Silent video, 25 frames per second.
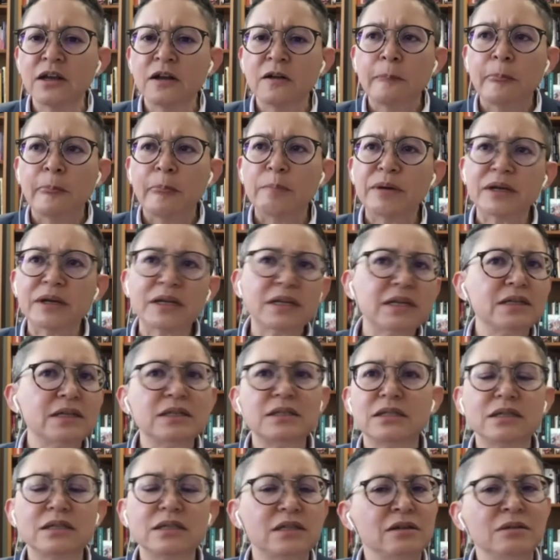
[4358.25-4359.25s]
but he
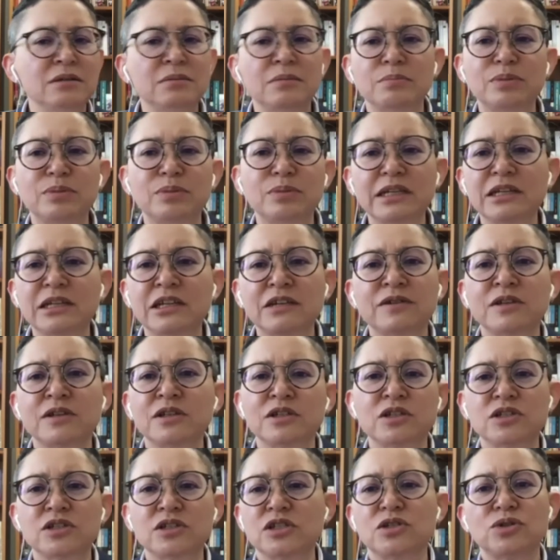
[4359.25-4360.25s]
didn't believe in
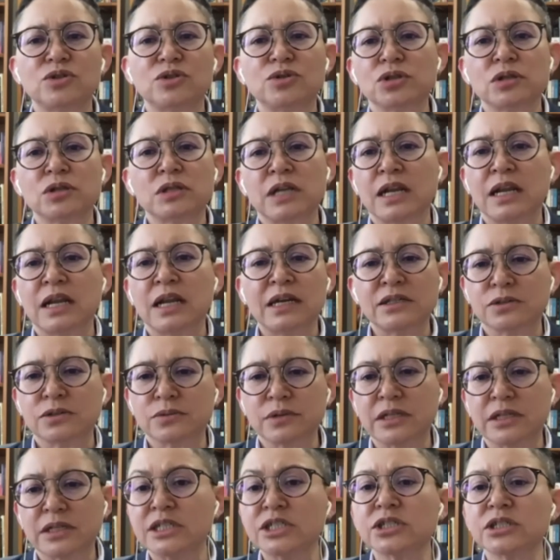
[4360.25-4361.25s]
institutionalized
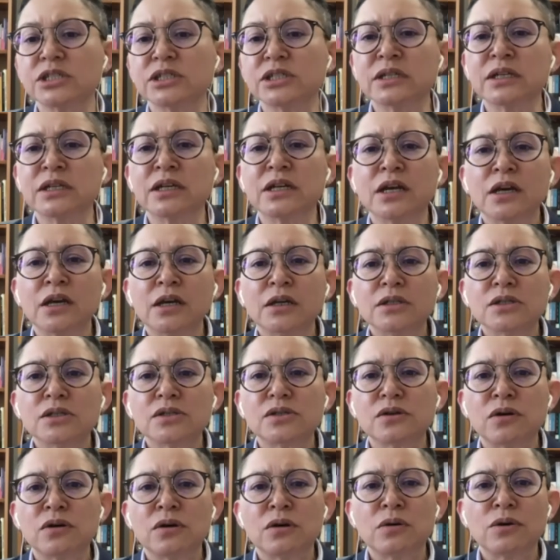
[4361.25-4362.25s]
religion.
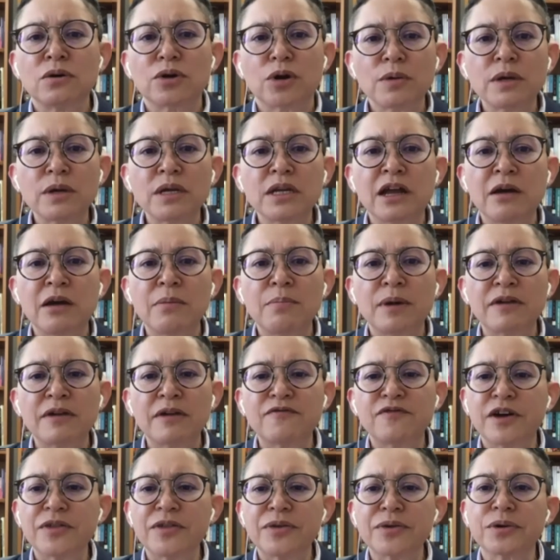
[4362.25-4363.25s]
So growing up, my
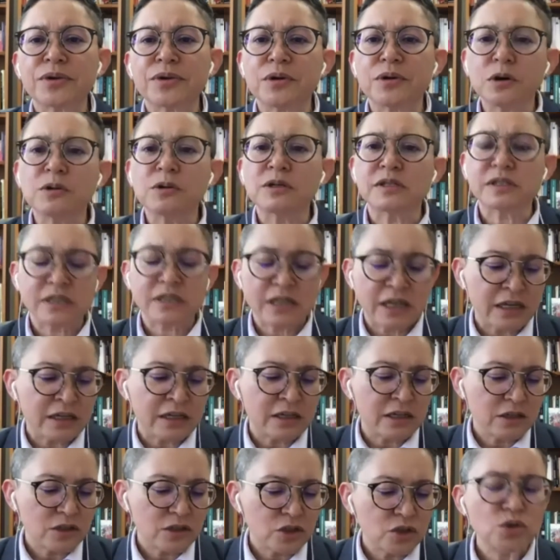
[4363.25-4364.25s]
father always
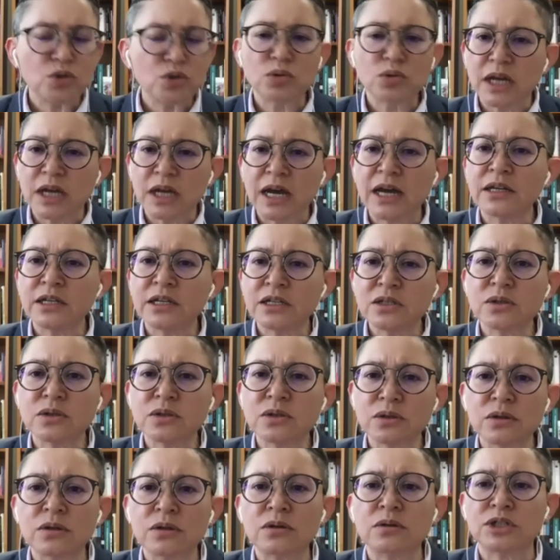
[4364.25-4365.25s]
said, you do not need to
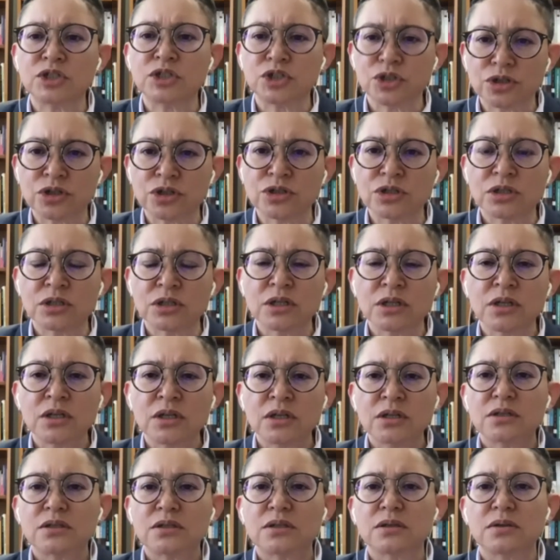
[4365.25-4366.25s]
go to a church
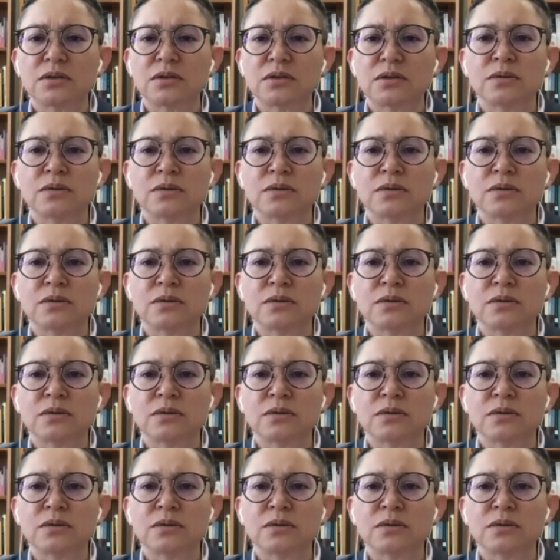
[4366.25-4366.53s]
to